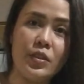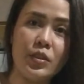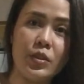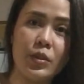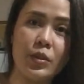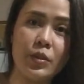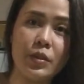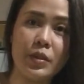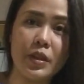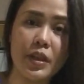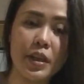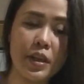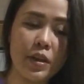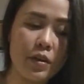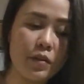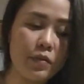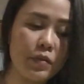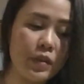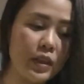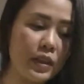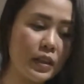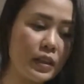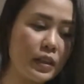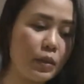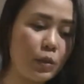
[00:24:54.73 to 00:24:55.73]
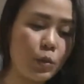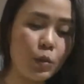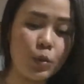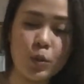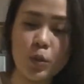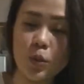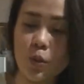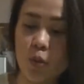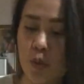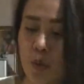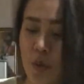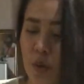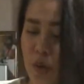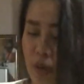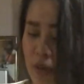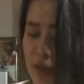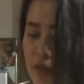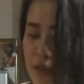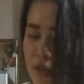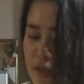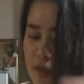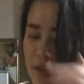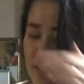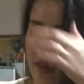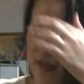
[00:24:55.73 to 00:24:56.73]
So, three of it too.
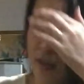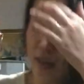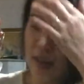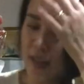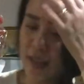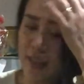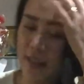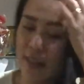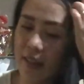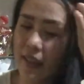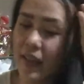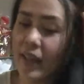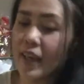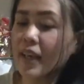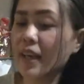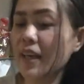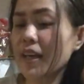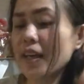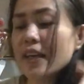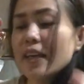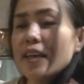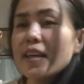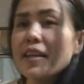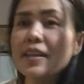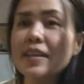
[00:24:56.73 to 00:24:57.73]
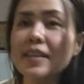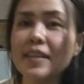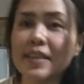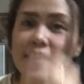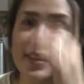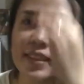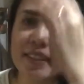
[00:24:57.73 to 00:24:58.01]
And then,